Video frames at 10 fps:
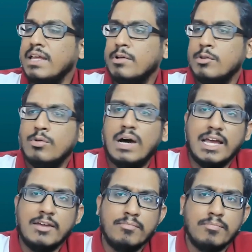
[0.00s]
even though
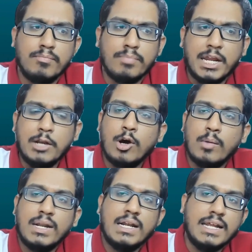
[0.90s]
I'm
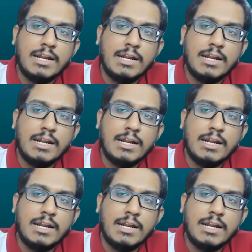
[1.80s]
predominantly